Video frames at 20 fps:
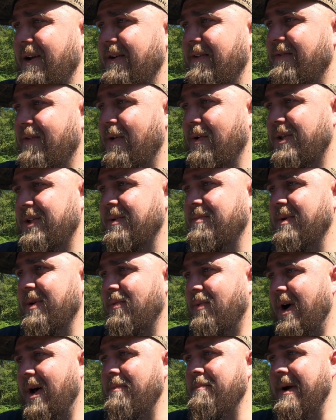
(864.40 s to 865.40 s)
Folks have
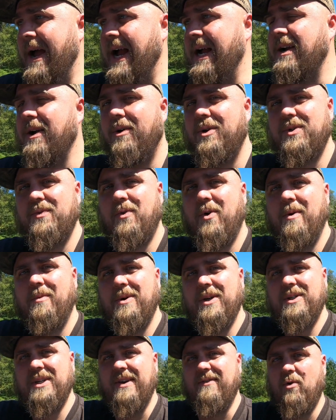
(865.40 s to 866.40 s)
been wanting backhoes for them
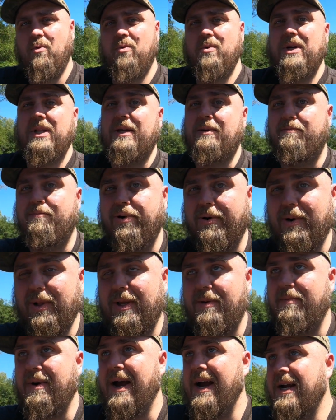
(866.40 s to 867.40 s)
because they have a really
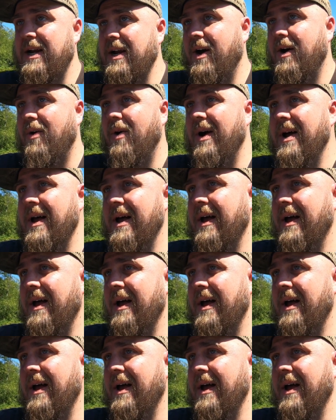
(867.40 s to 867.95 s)
burly backhoe.